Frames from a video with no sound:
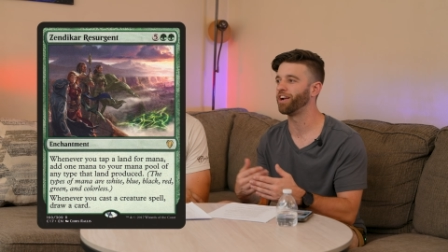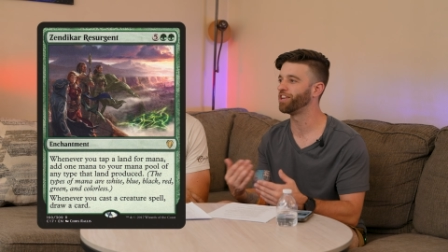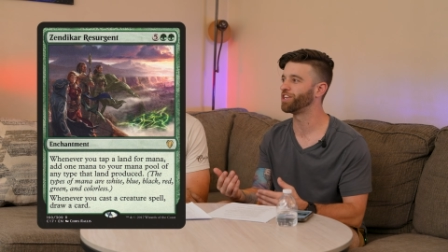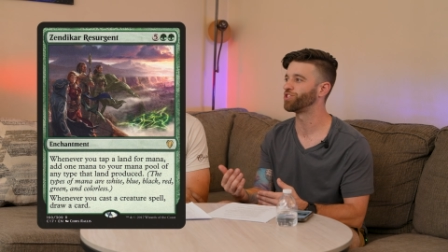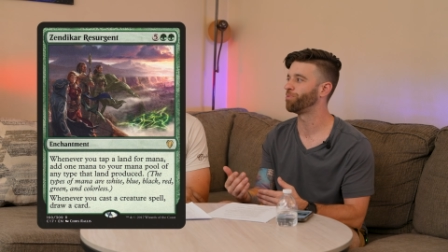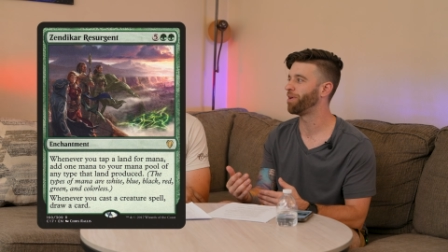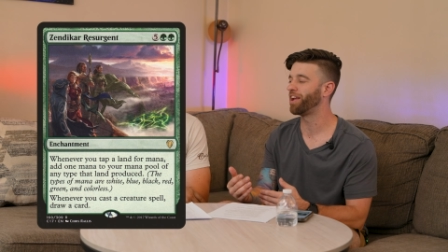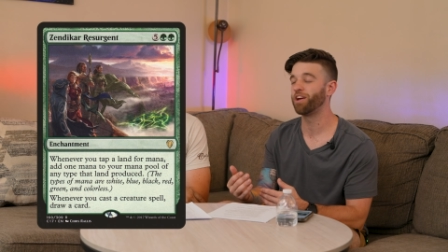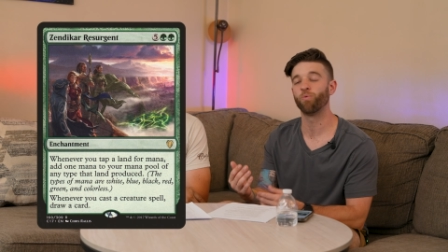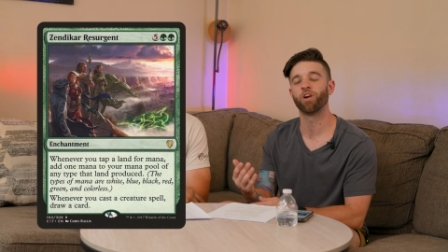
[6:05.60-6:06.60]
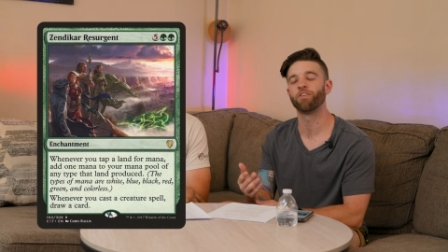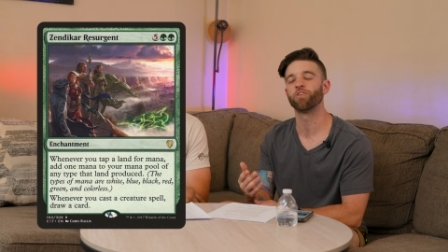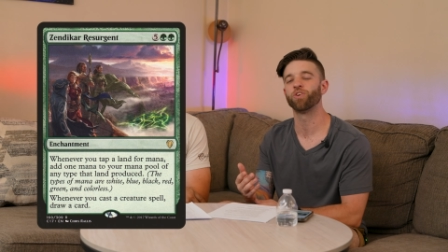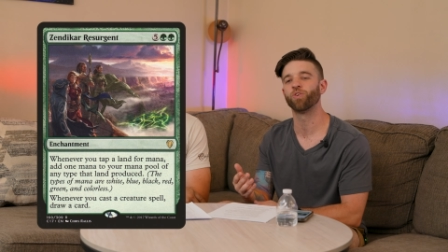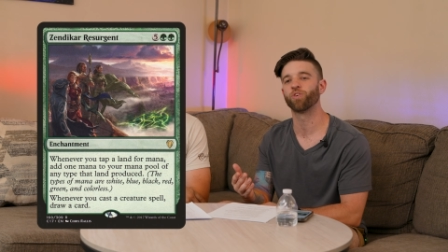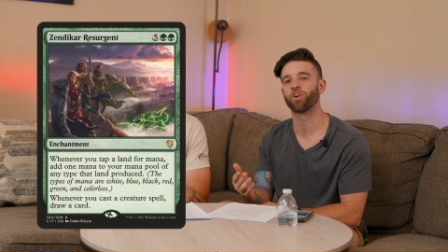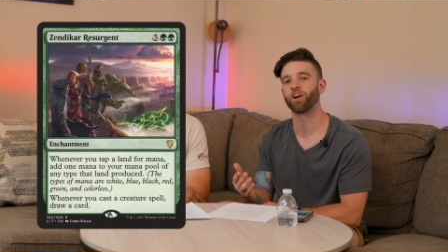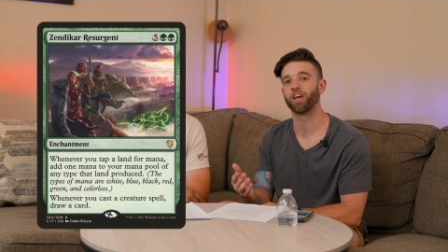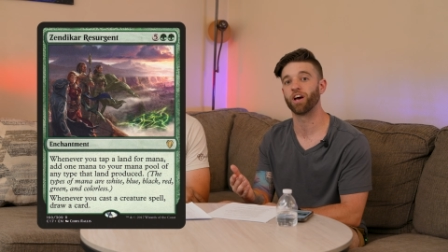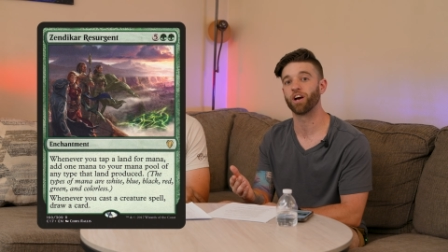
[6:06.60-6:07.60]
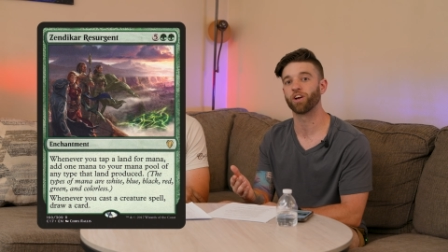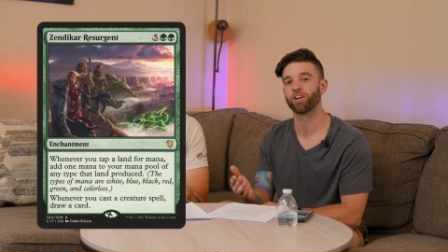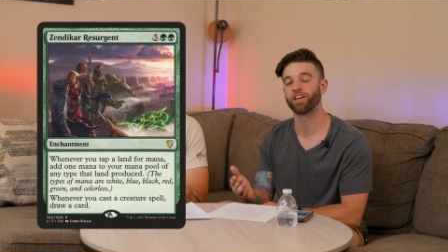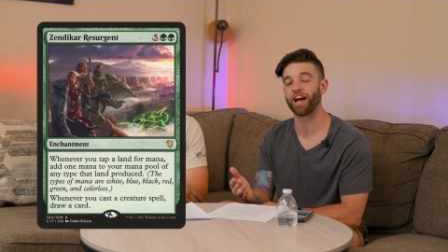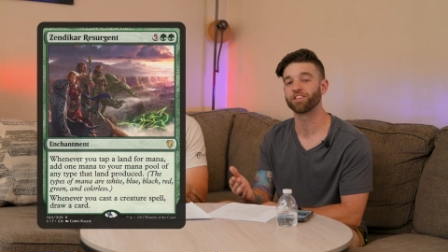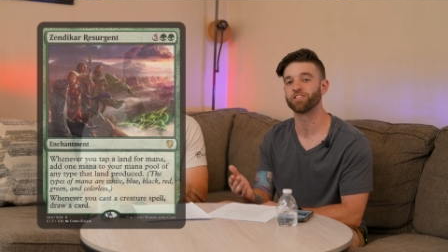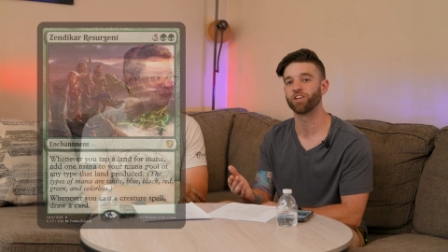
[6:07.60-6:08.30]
an additional mana, and whenever you cast